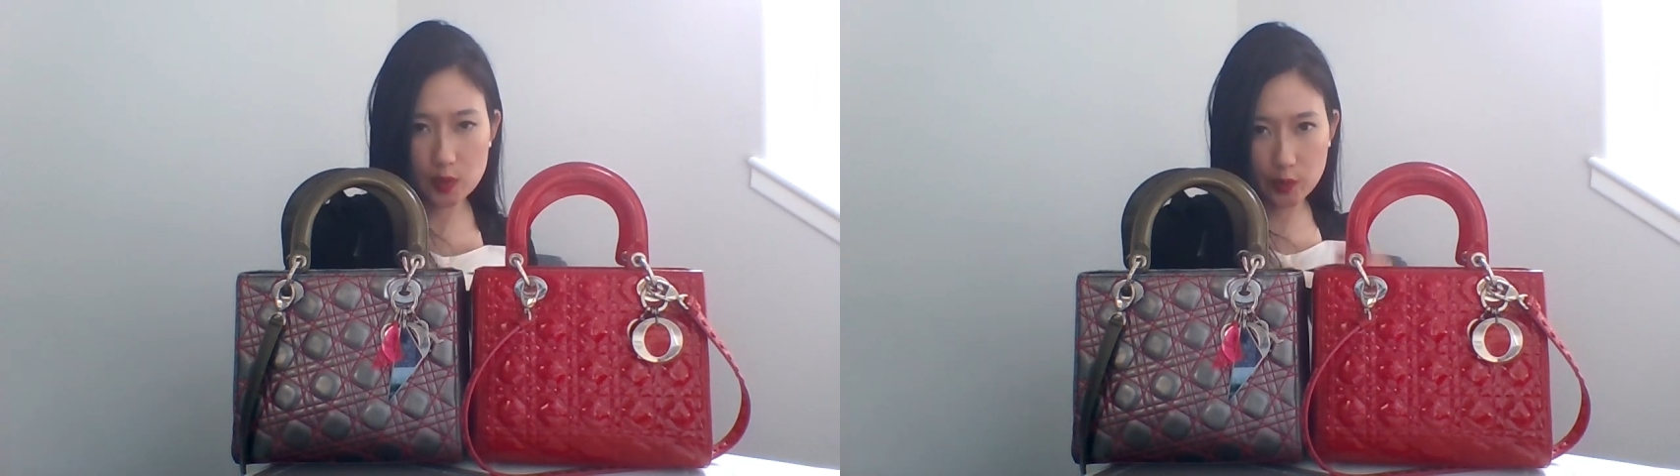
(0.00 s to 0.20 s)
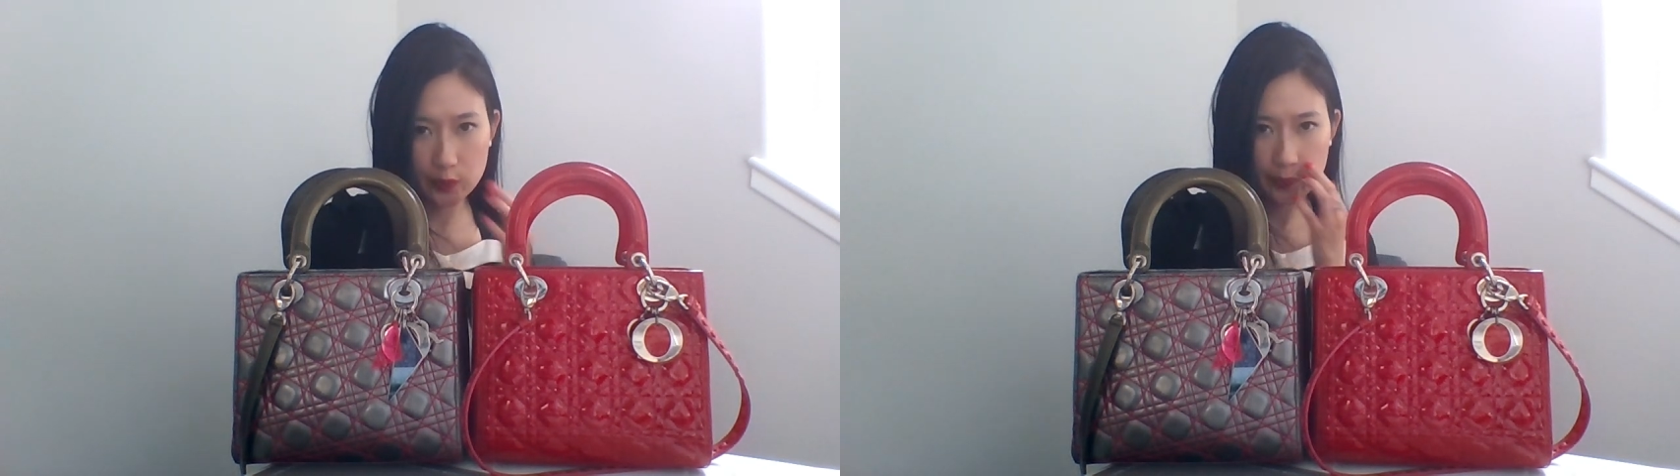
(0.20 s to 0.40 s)

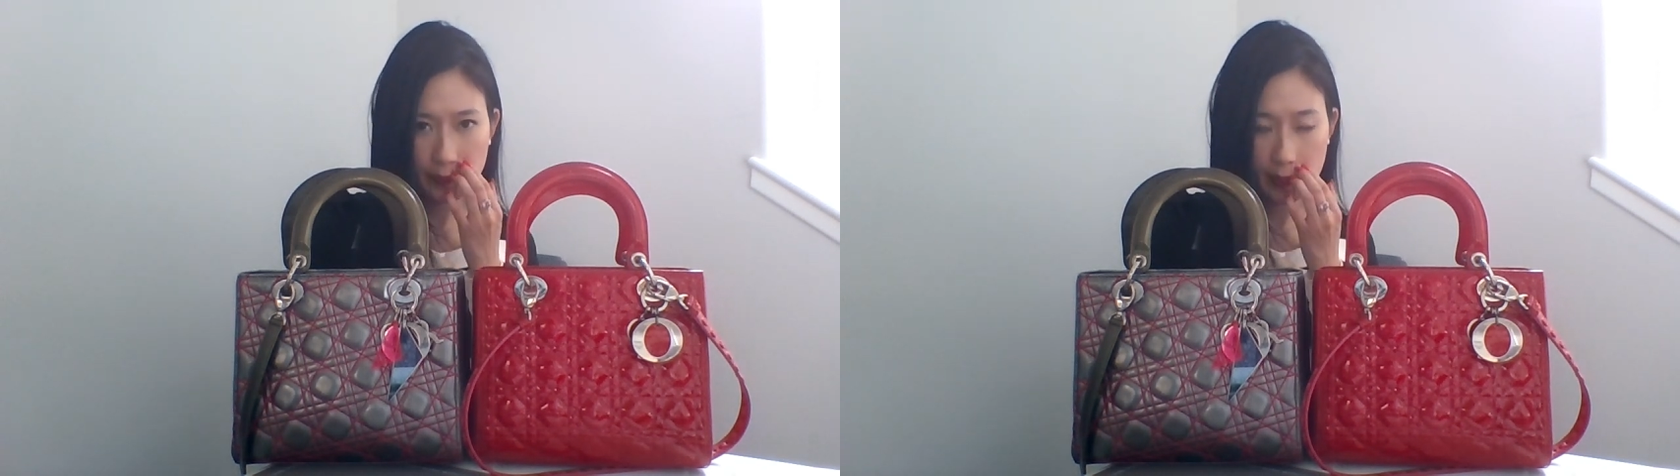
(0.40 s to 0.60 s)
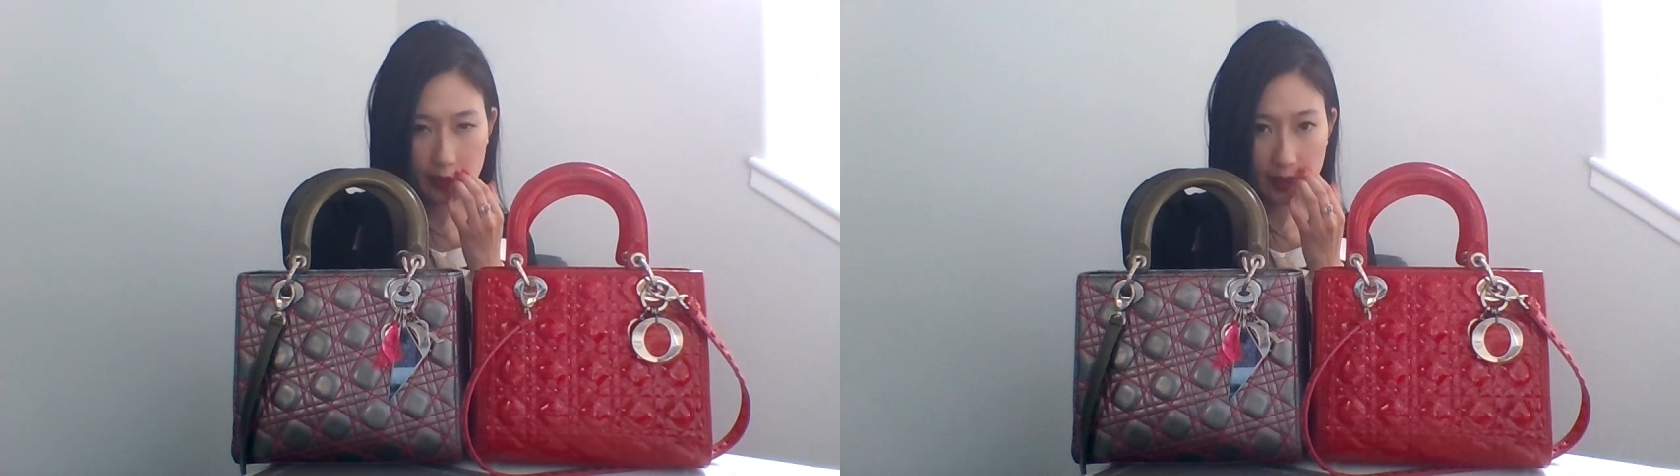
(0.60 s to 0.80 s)
So
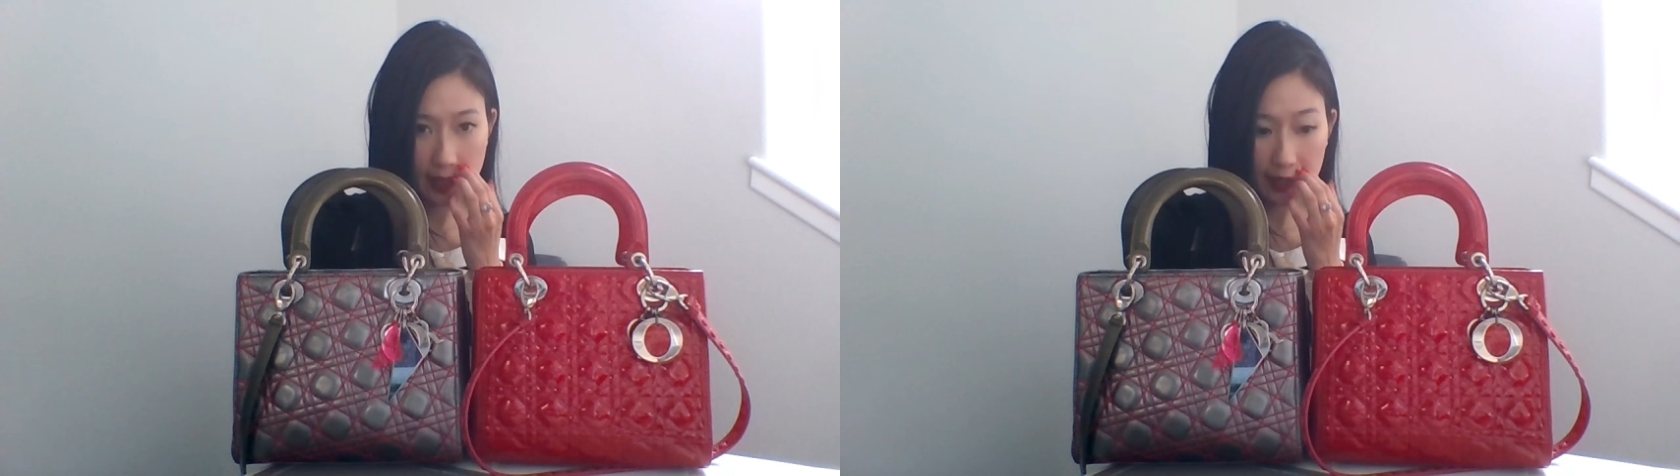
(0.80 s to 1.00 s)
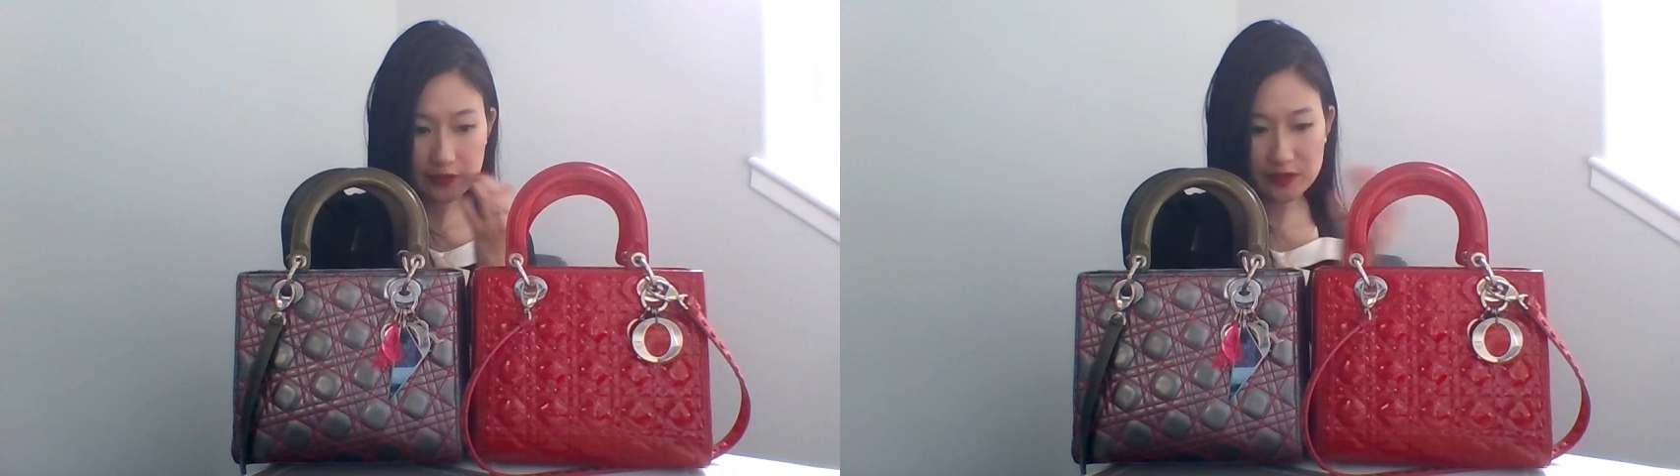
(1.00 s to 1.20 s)

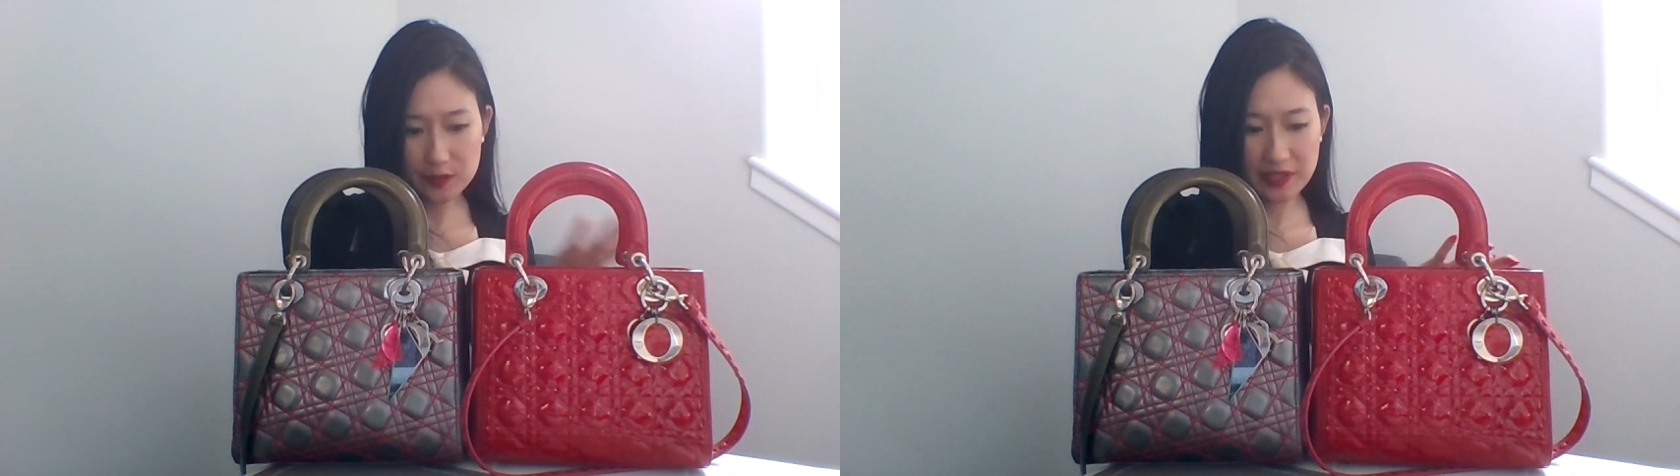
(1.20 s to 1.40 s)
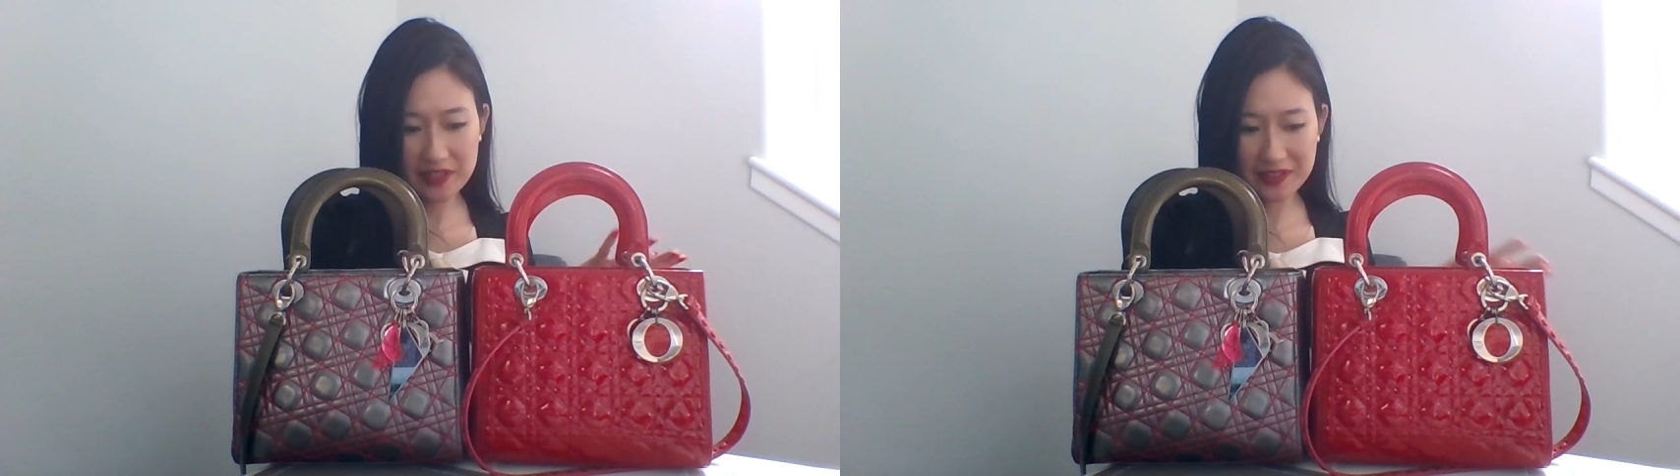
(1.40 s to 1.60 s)
they have
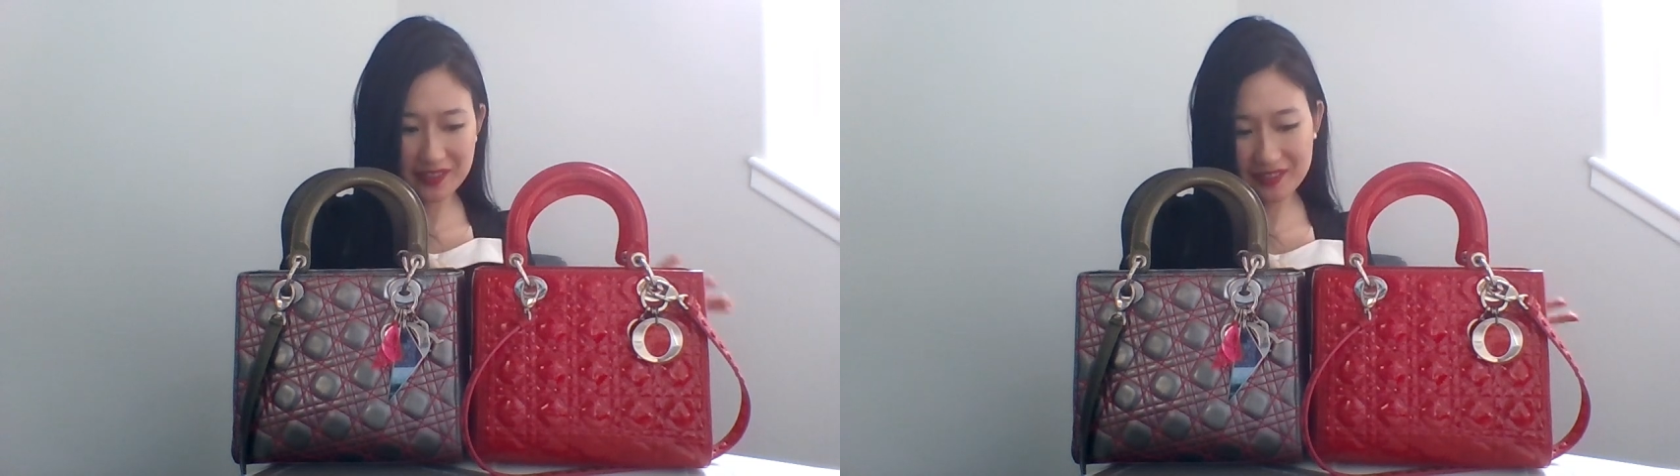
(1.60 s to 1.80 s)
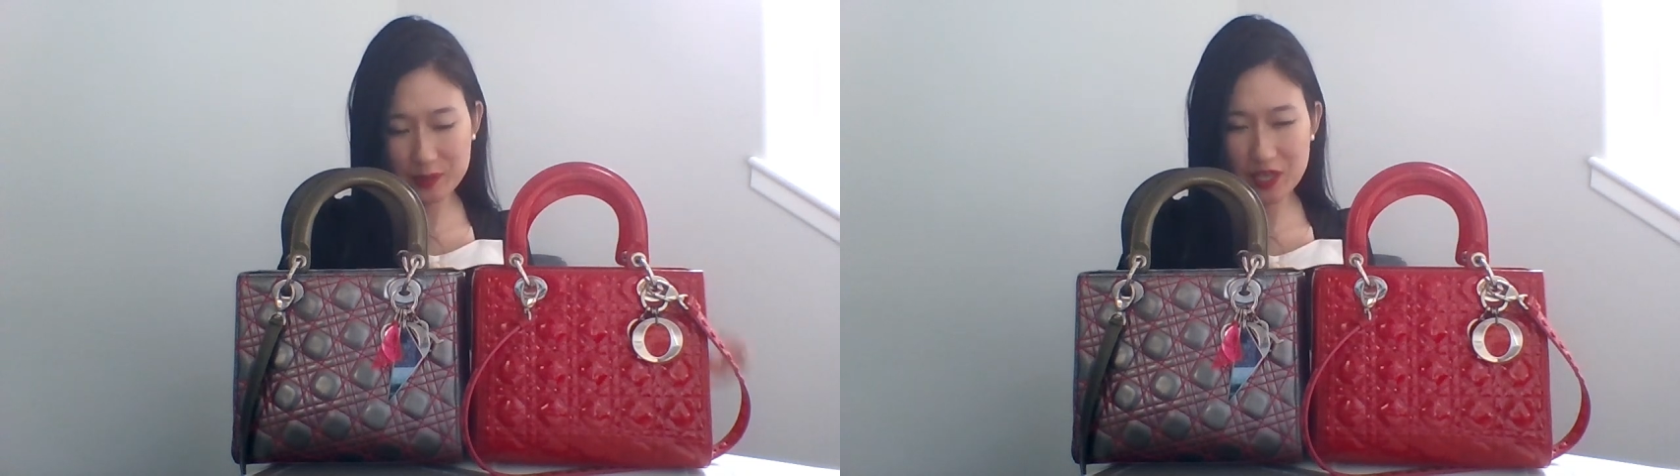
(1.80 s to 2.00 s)
to make their